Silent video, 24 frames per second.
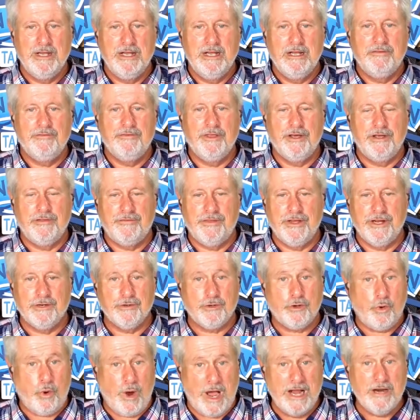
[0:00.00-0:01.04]
There are
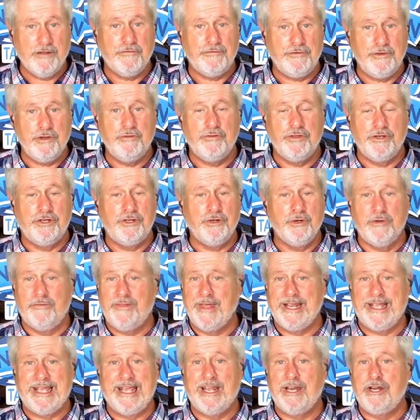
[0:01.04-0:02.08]
quite a few that do it.
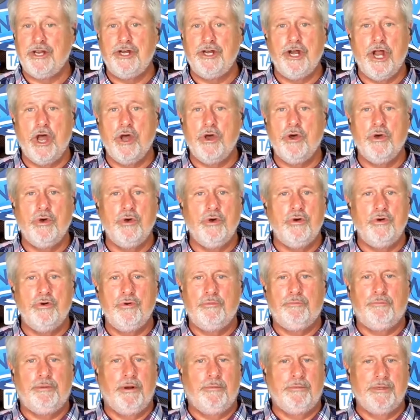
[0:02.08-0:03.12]
They get
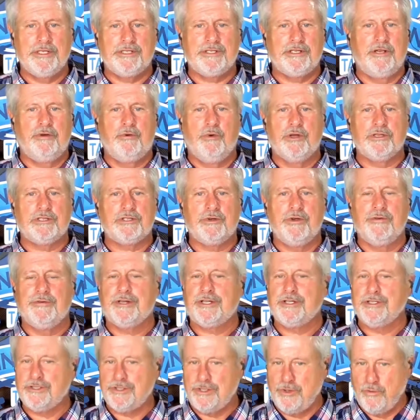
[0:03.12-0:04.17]
no publicity whatsoever
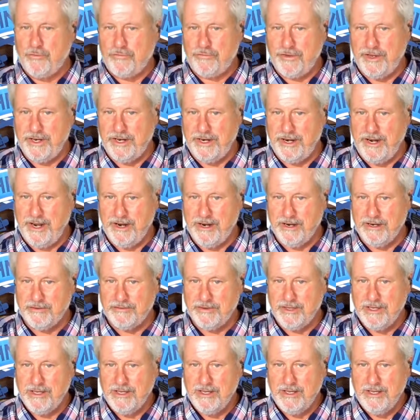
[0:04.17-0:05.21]
because they don't fit the narrative.
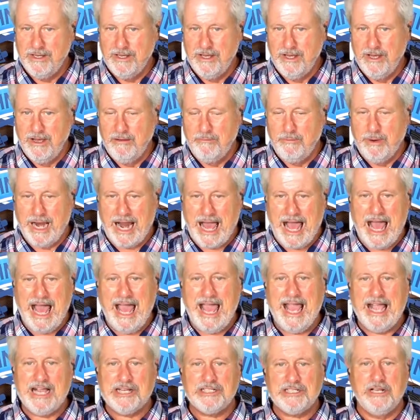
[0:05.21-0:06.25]
But
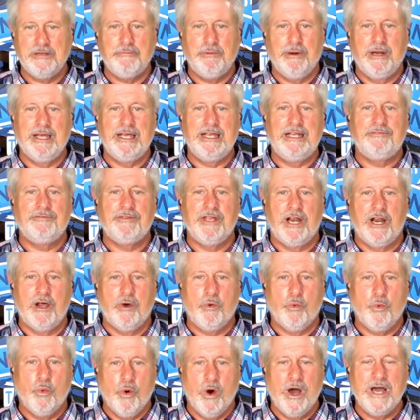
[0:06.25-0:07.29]
I actually believe that a
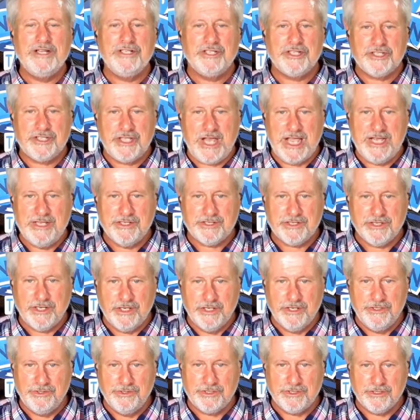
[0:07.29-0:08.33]
one-state
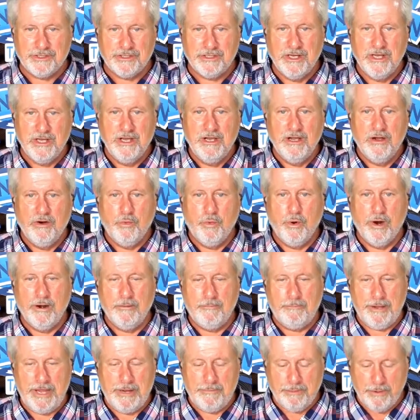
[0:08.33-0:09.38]
solution where
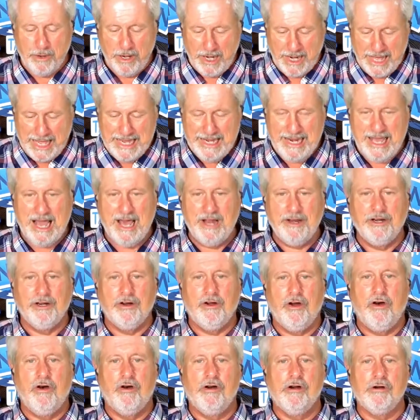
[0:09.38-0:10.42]
people lay down their
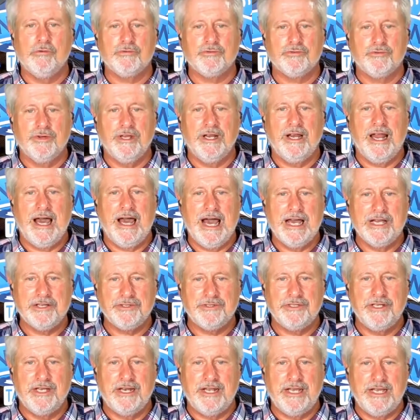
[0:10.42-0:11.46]
arms,
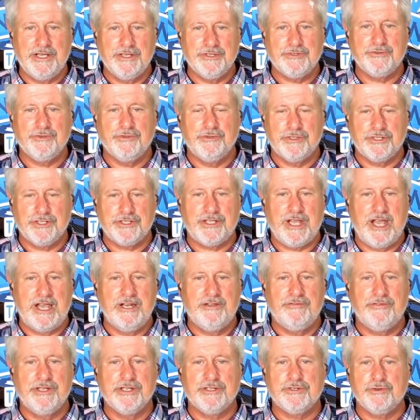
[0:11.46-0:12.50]
realize that Israel, the
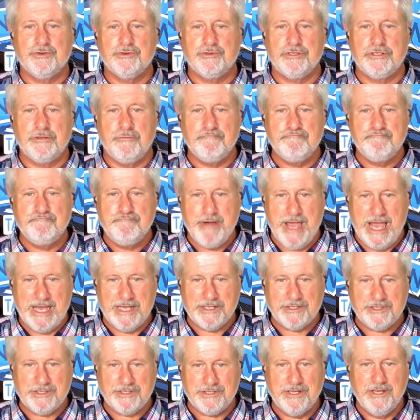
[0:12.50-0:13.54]
state of Israel, is the
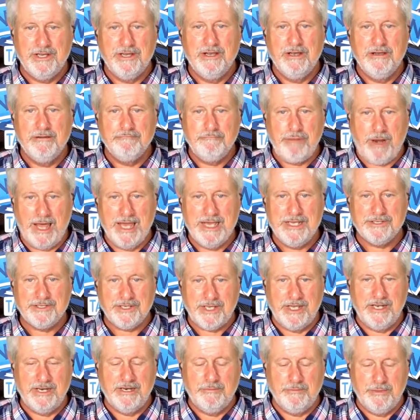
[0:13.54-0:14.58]
best place
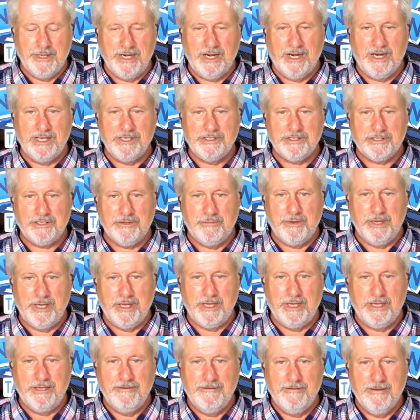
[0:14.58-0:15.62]
in the Middle East to
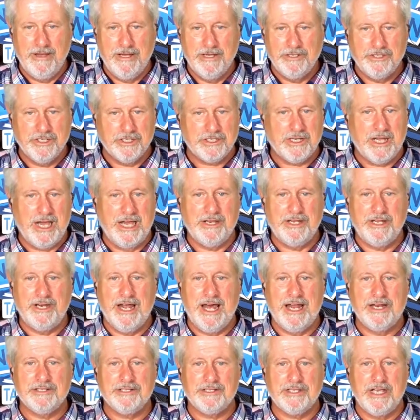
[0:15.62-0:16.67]
be, just like the
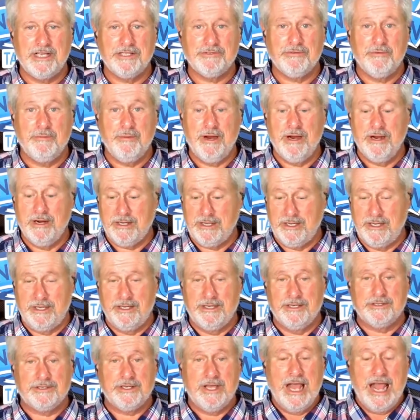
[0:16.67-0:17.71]
United States of America
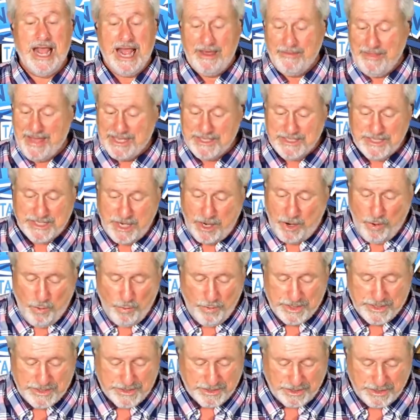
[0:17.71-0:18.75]
is. That's the
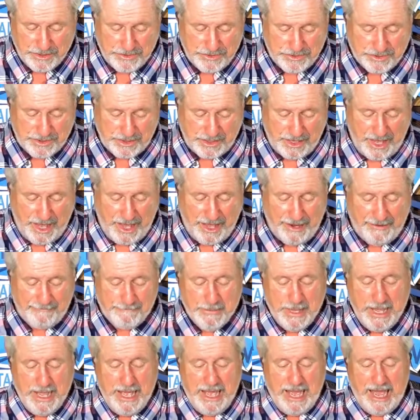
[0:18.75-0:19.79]
only solution I
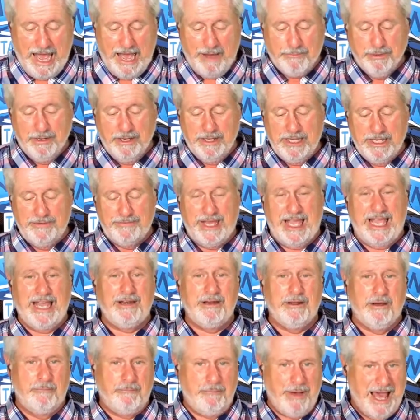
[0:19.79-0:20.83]
believe.
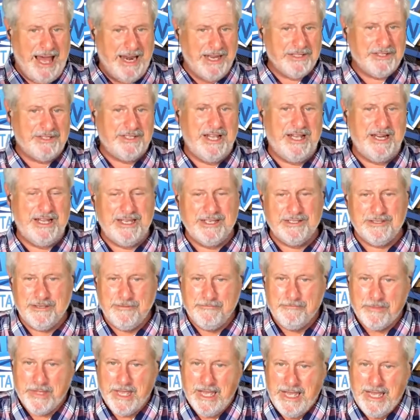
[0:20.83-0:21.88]
And Palestinians,
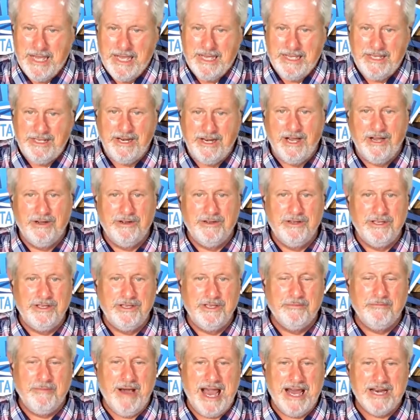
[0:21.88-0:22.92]

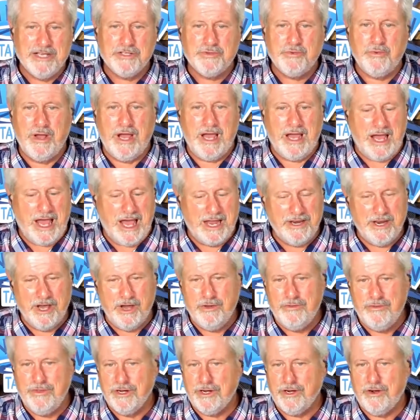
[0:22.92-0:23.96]
you might as well, I
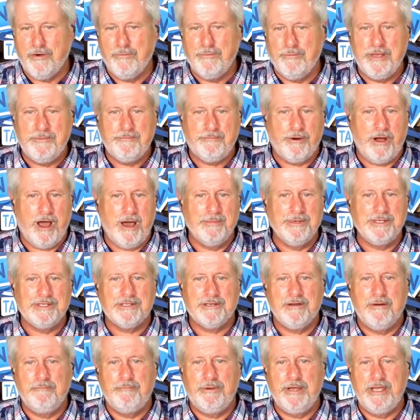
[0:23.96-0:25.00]
know there are going to be probably
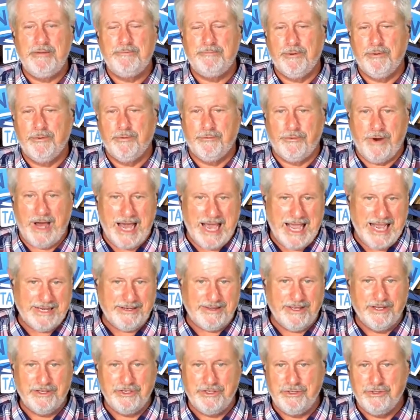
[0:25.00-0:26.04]
some people riot.
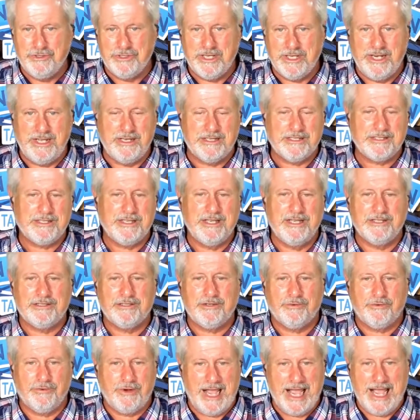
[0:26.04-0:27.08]
They'll use any extent to
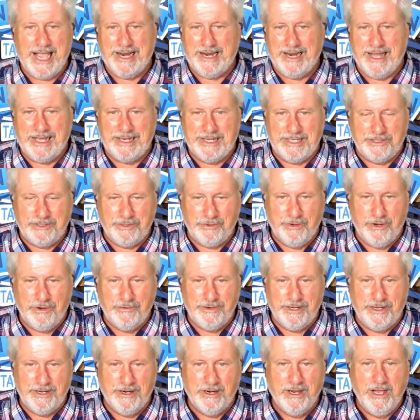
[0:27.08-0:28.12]
riot like they do over
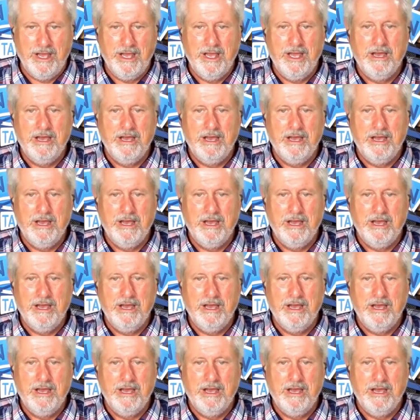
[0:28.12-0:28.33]
here.